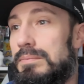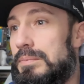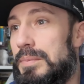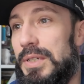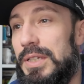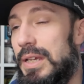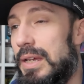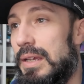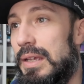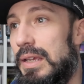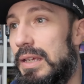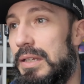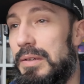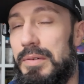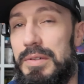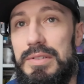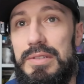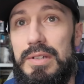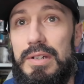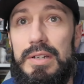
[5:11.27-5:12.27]
but yeah,
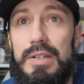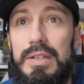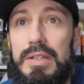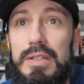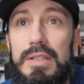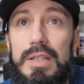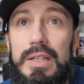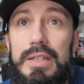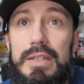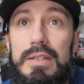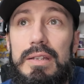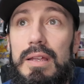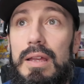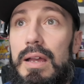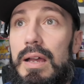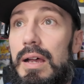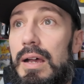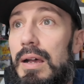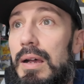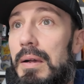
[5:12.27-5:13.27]
anyway, sorry. Gallade.
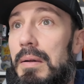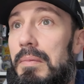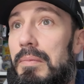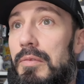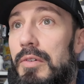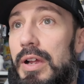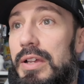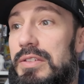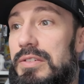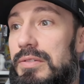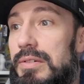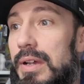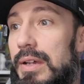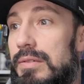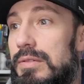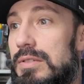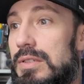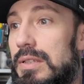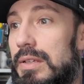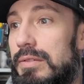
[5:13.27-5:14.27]
Rising
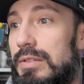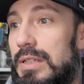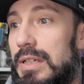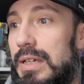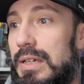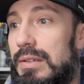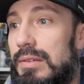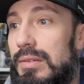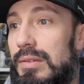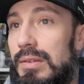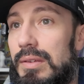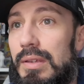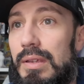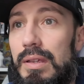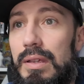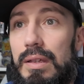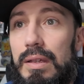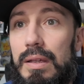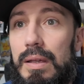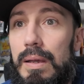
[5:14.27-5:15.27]
Rivals level X.
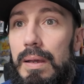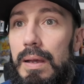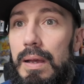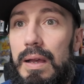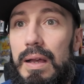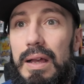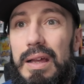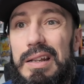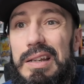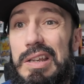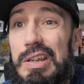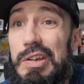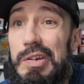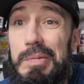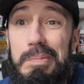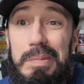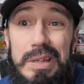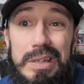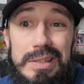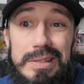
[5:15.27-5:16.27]
Near
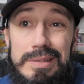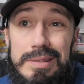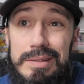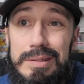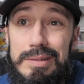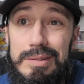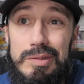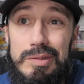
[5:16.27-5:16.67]
mint